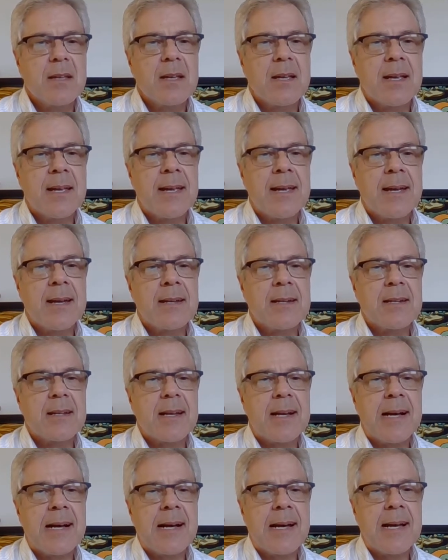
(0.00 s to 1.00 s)
and
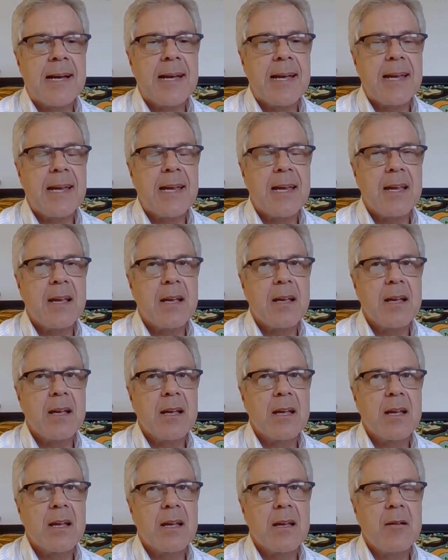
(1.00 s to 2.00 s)
I
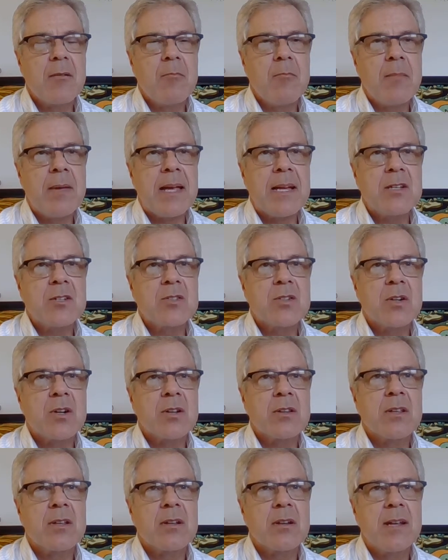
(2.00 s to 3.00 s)
make sure
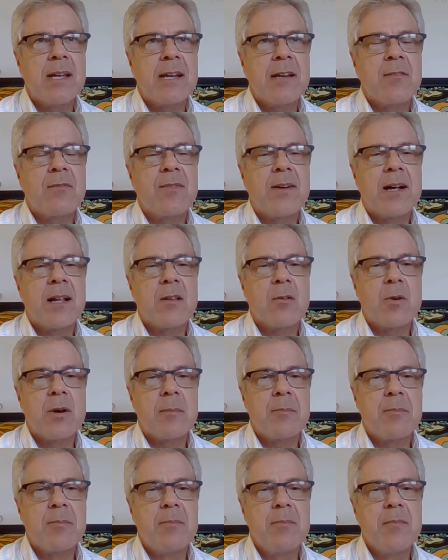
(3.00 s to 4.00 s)
that any
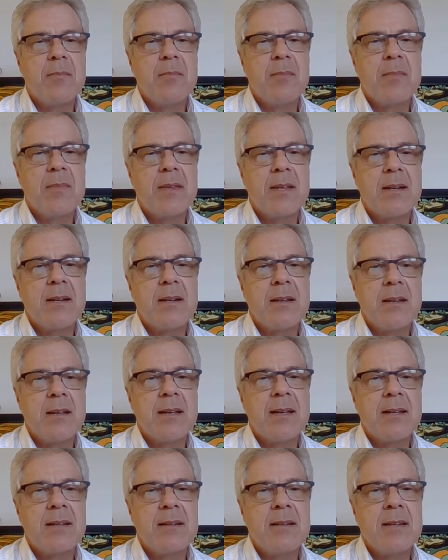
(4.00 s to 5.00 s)
follow-up
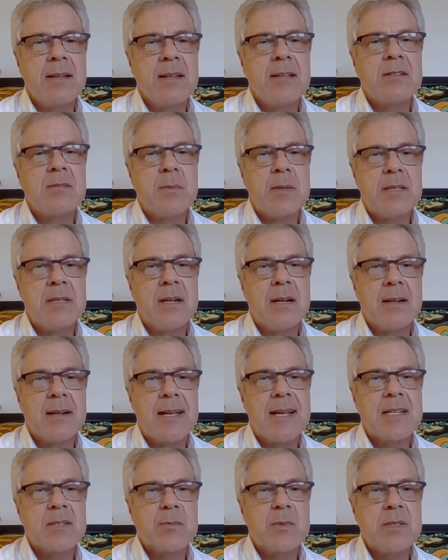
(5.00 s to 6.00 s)
that needs to be done
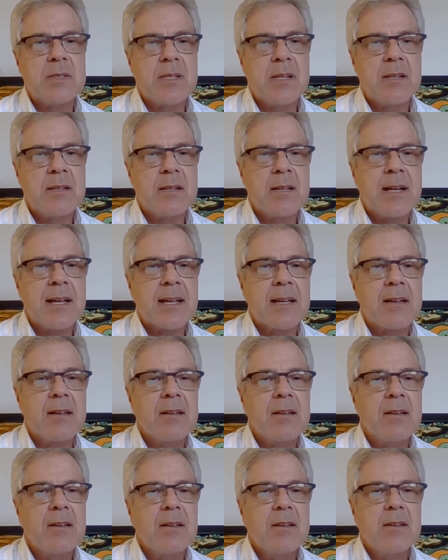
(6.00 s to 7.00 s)
has been done. Like
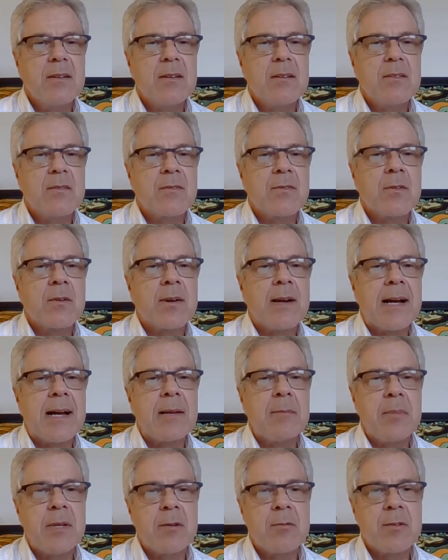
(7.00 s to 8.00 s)
for
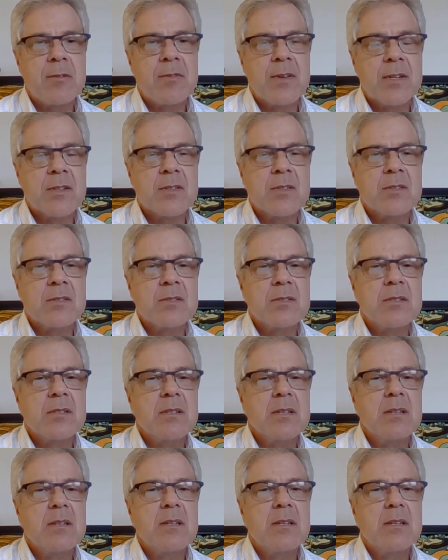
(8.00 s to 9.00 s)
IB
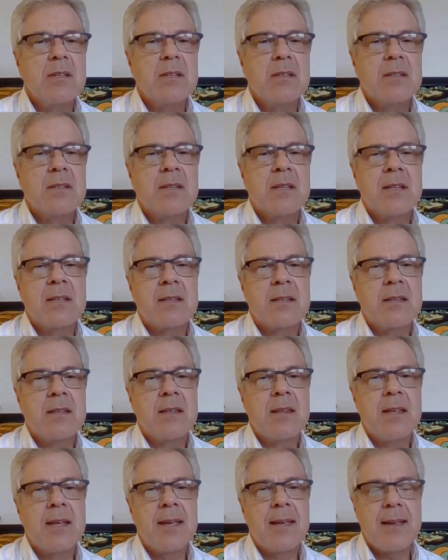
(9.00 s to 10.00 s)
revisions, that
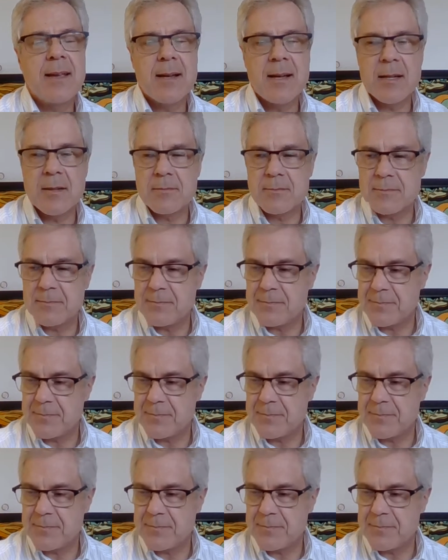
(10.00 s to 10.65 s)
the